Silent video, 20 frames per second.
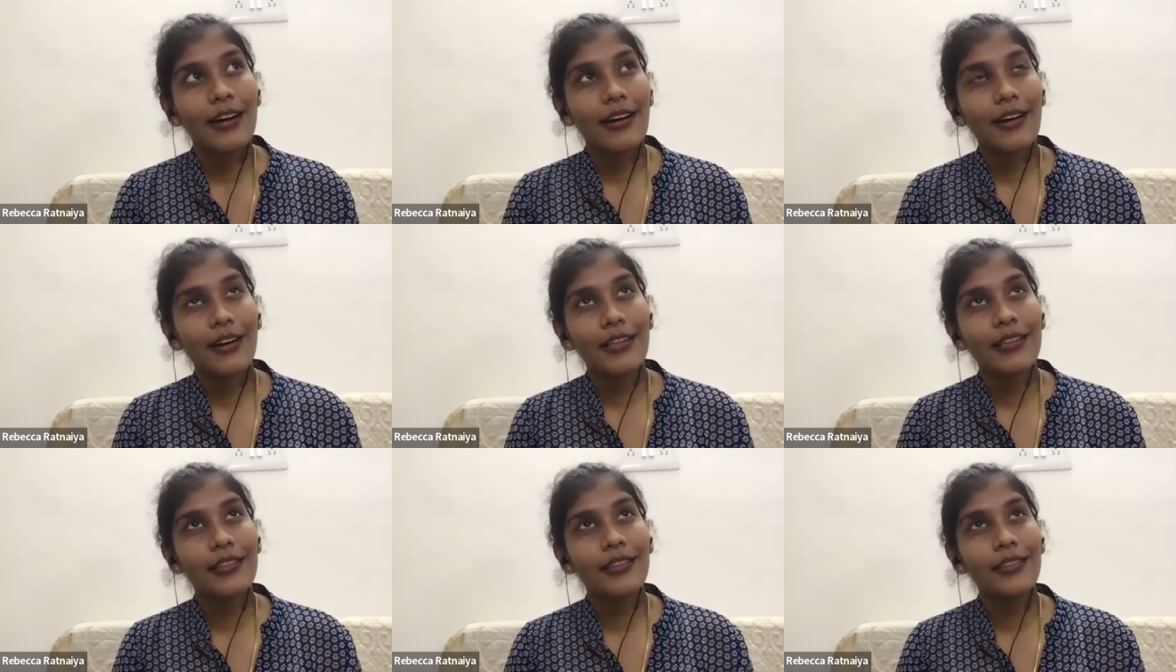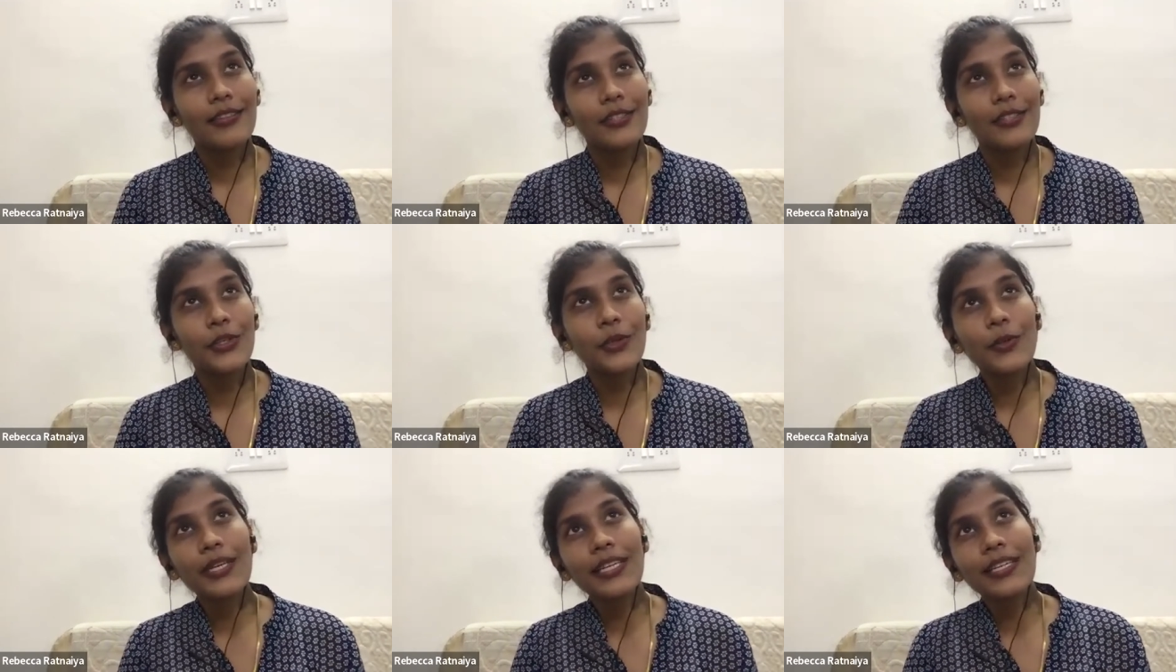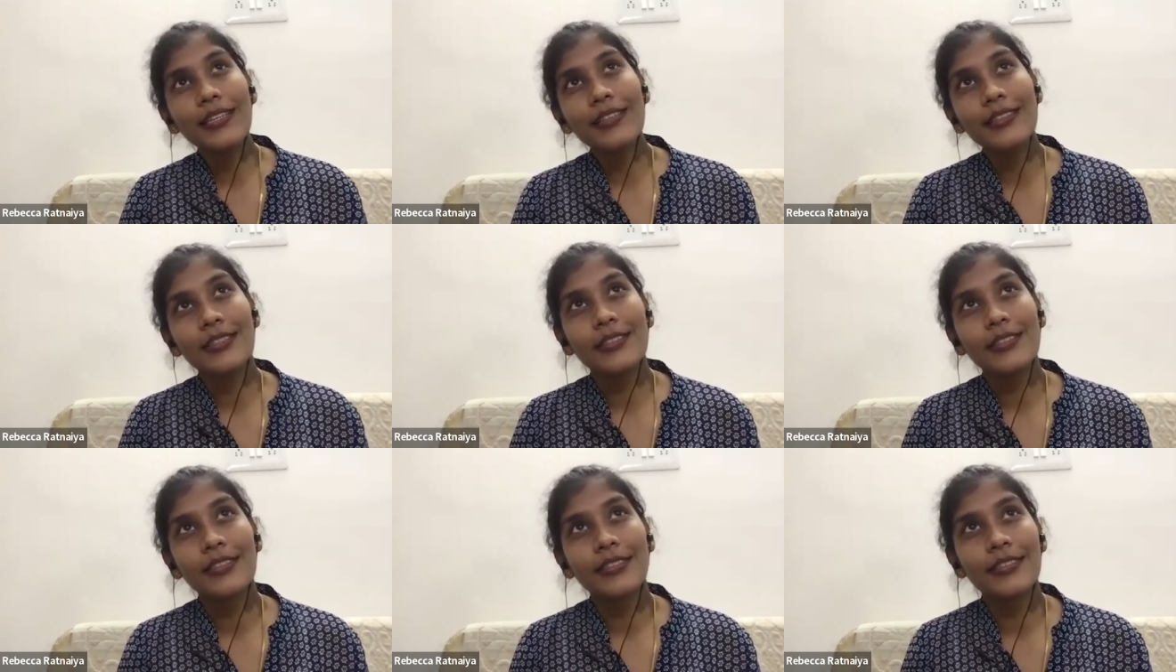Uh,
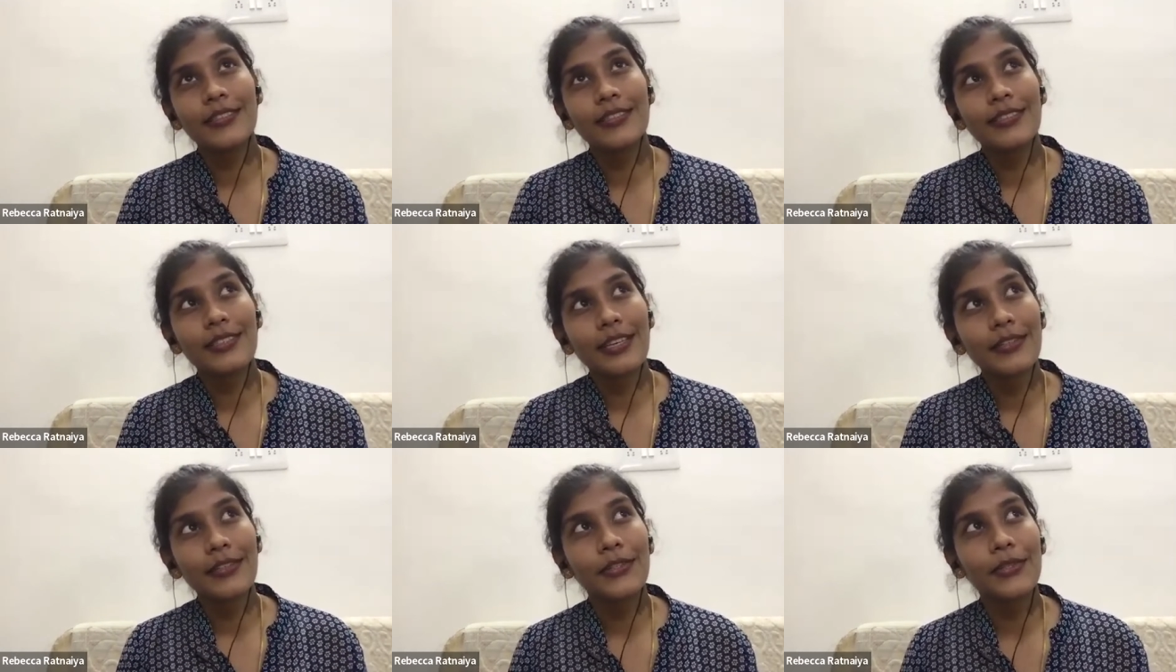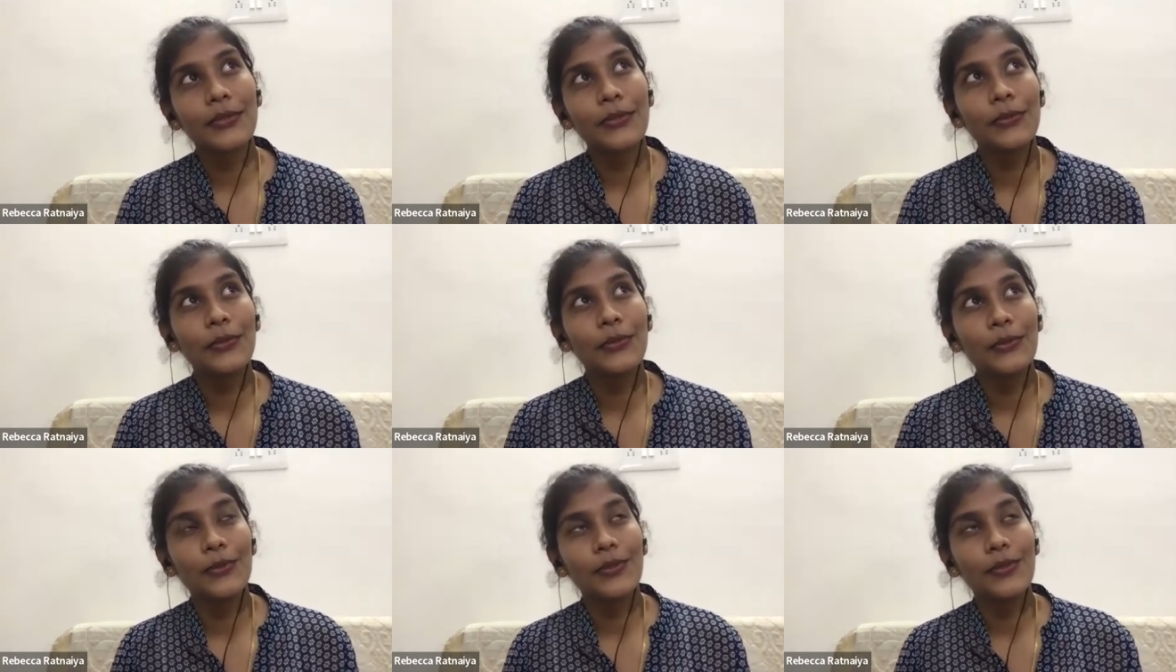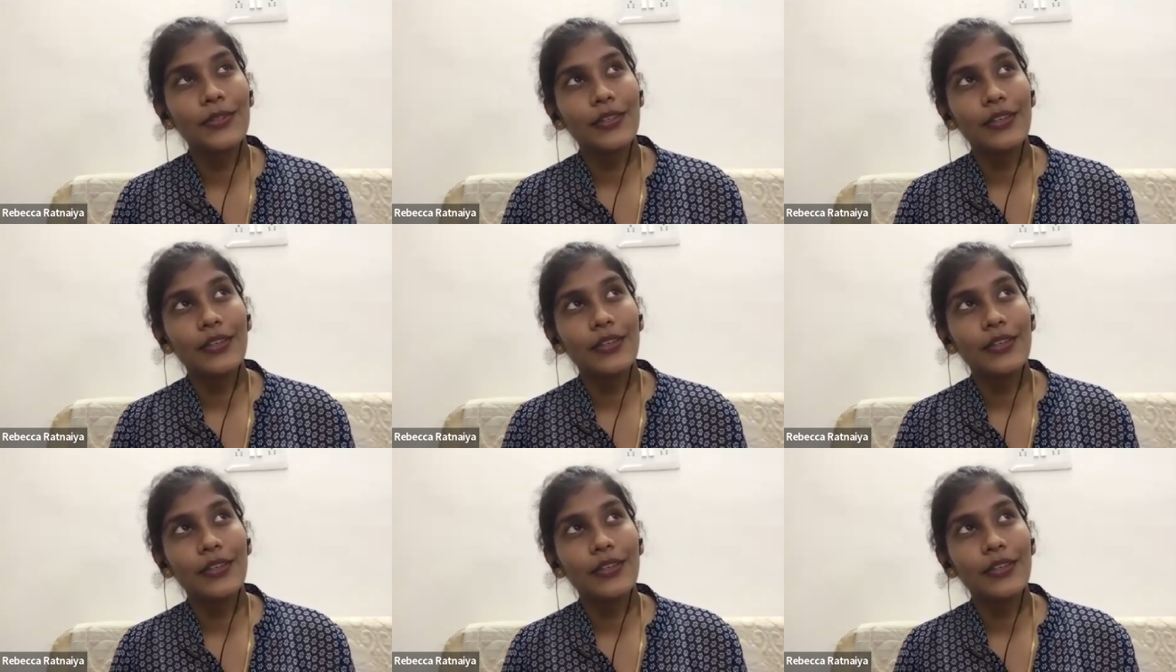during the rescue,